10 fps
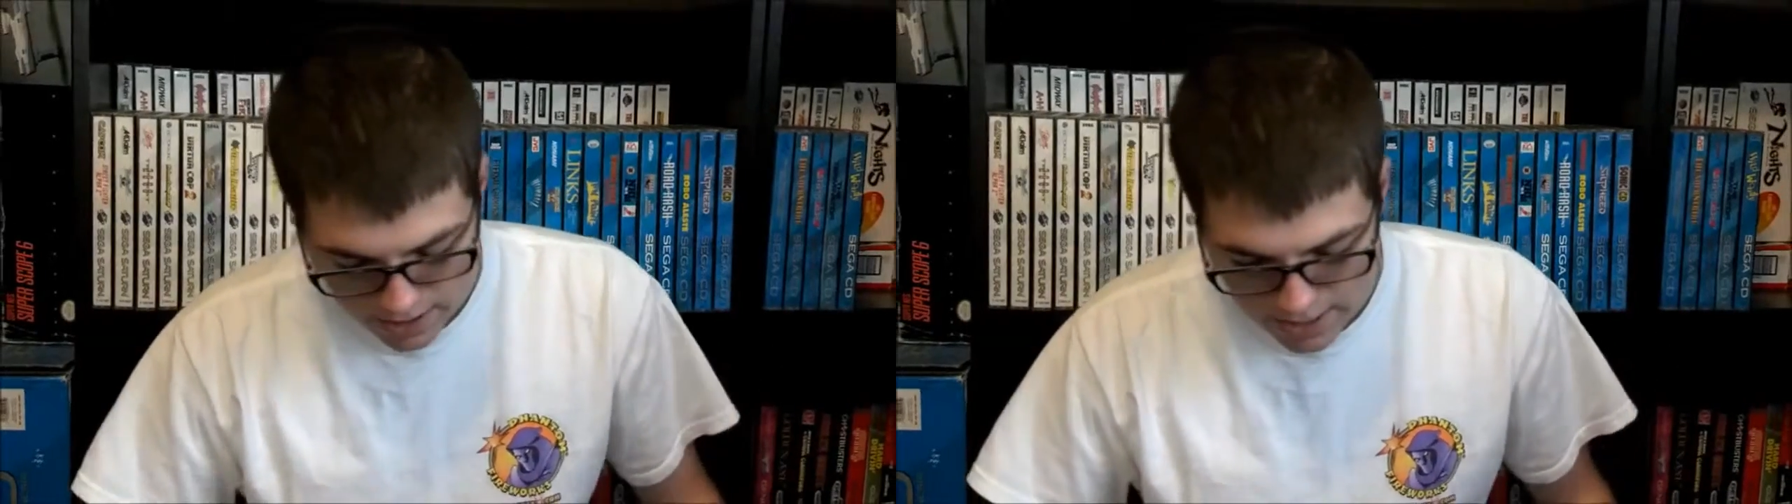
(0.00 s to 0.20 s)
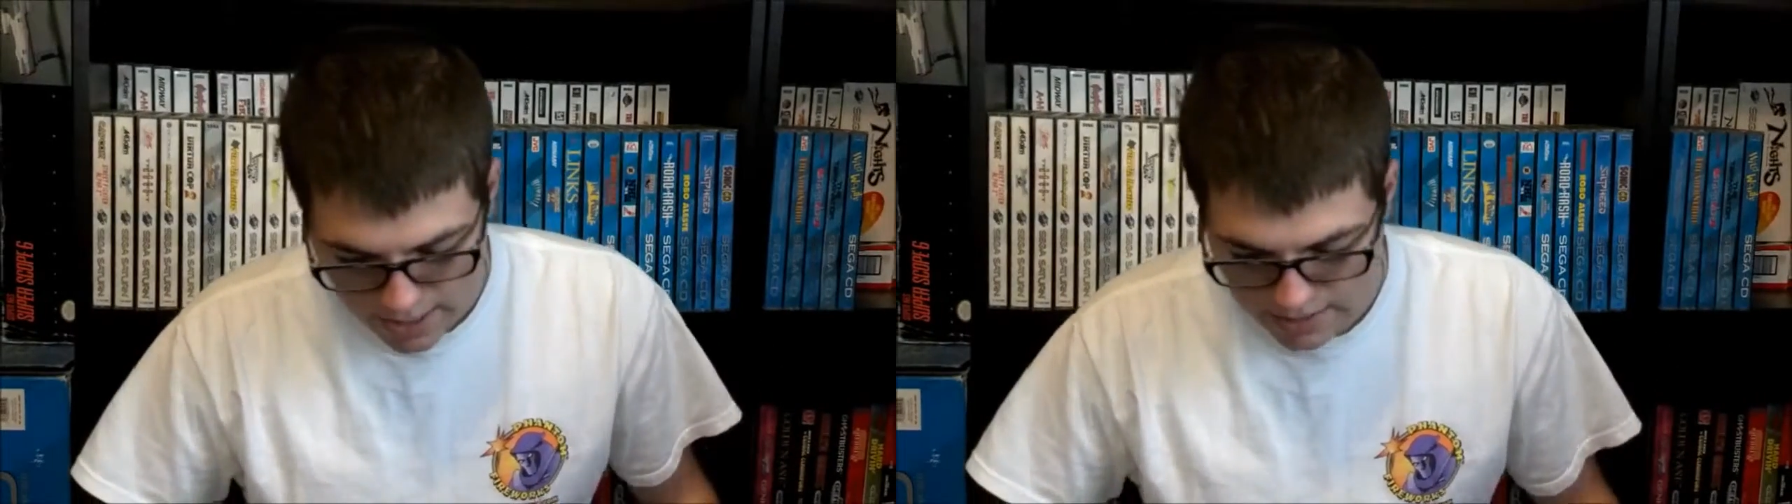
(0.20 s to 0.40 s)

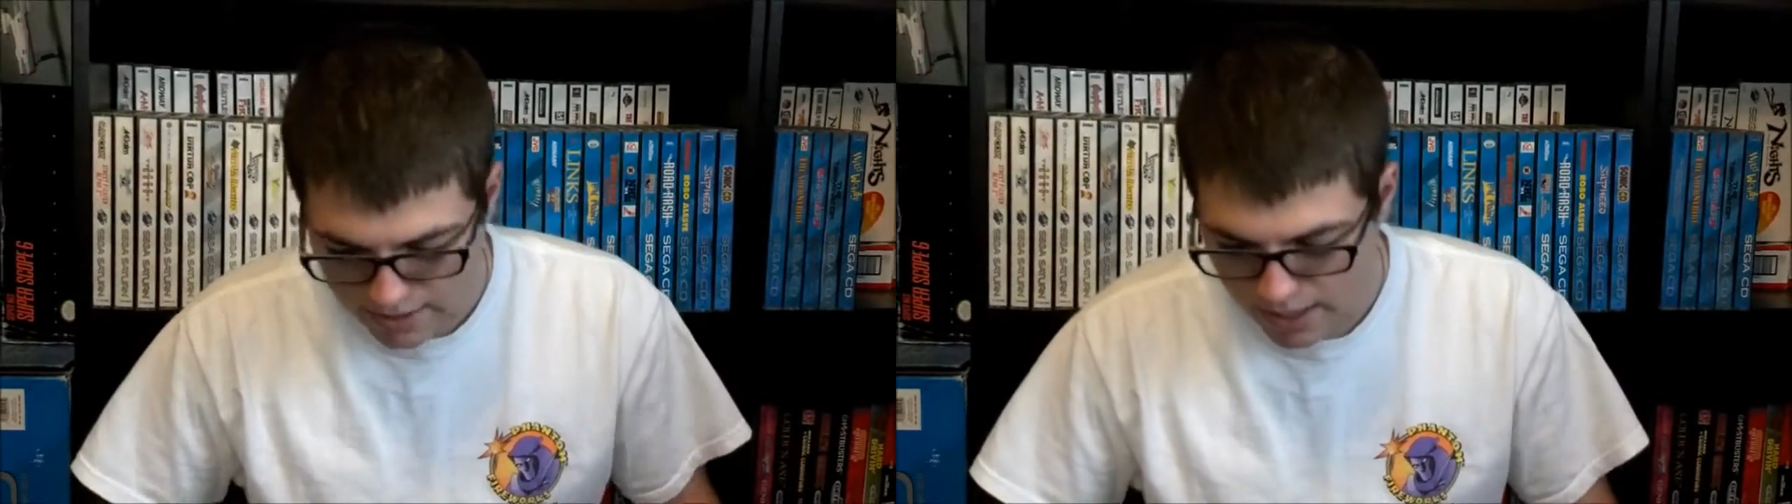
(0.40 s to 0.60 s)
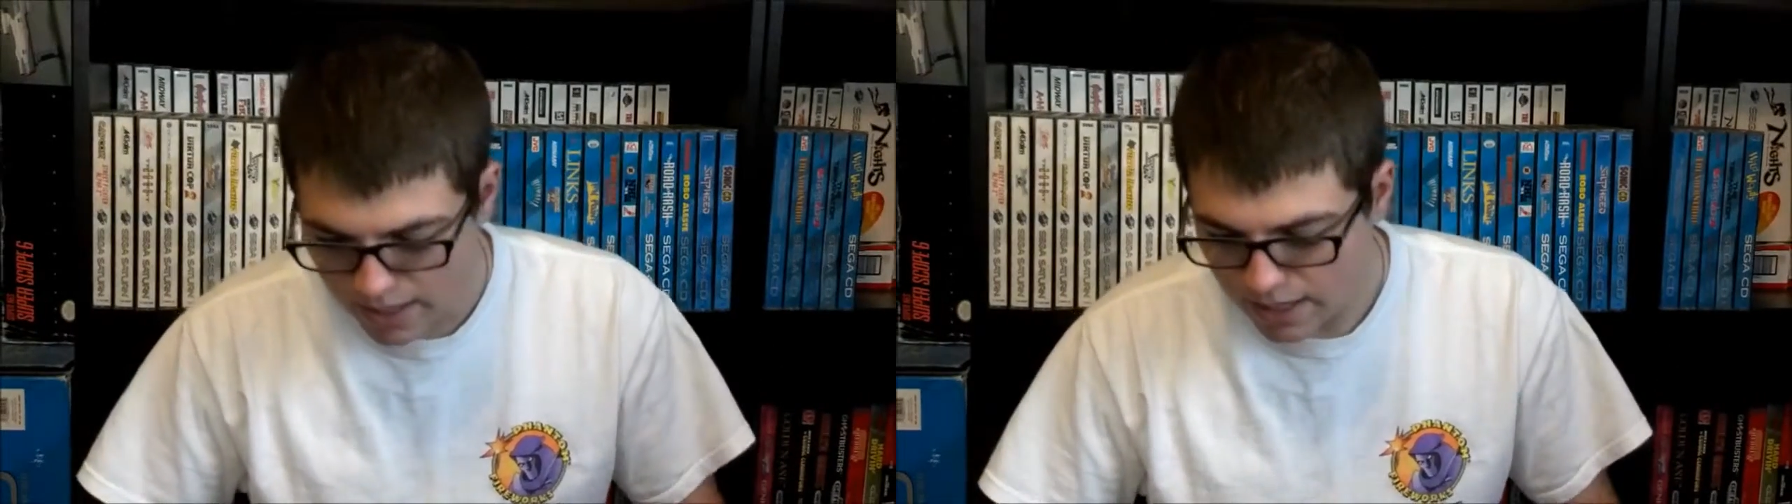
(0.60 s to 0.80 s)
and
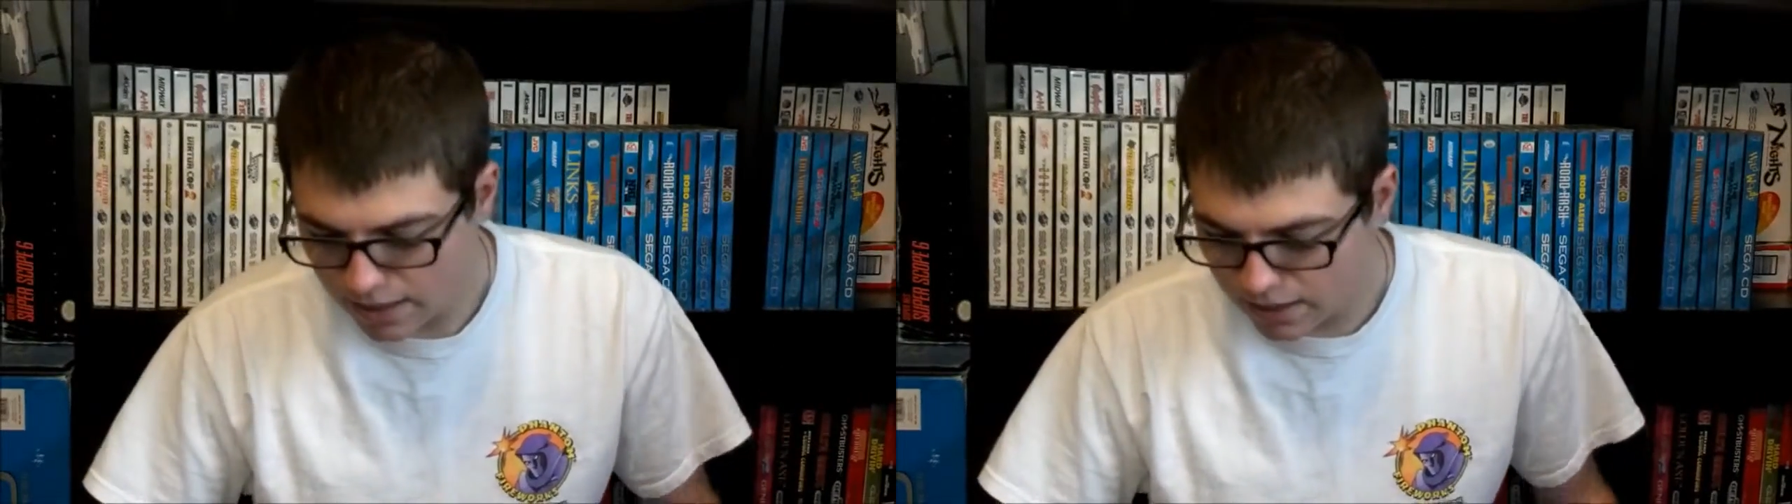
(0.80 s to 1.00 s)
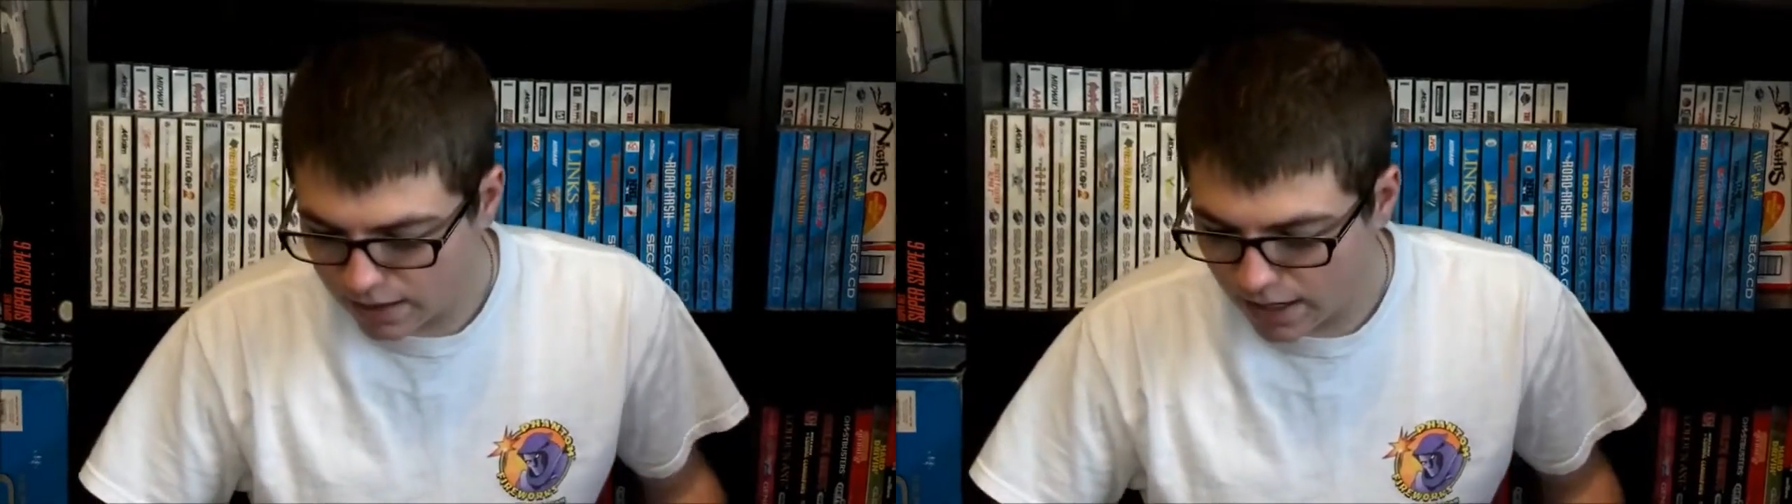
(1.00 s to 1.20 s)

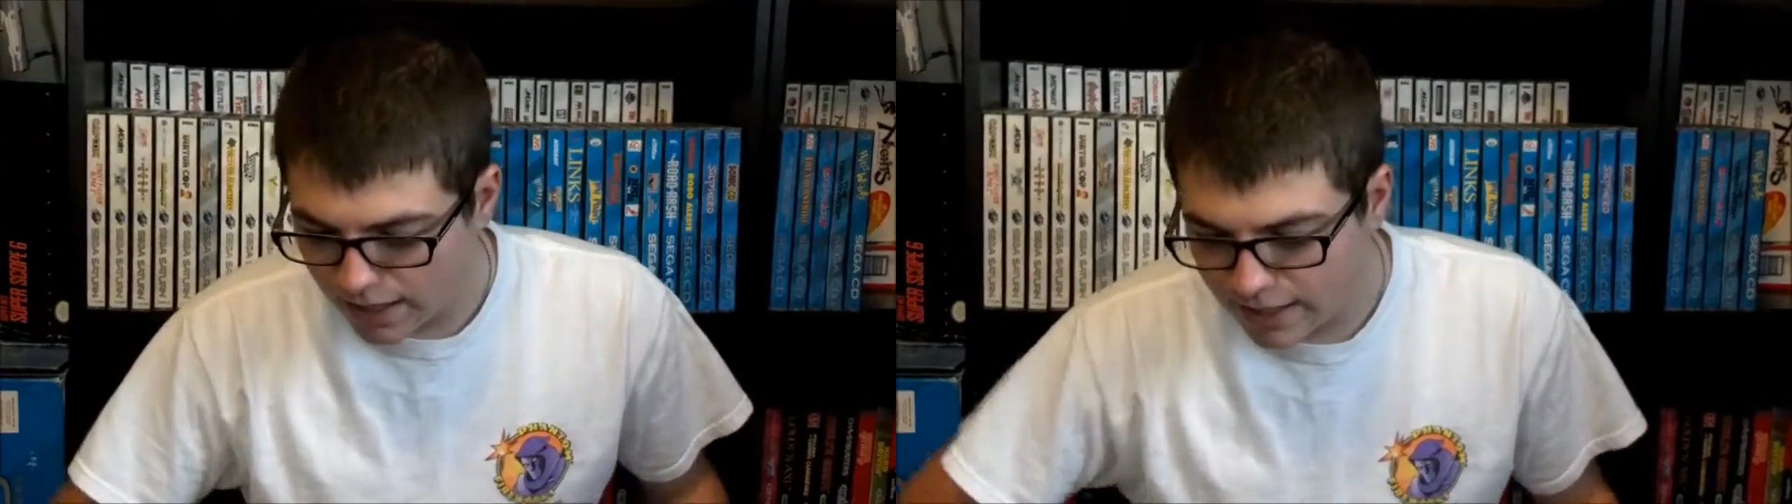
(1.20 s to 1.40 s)
I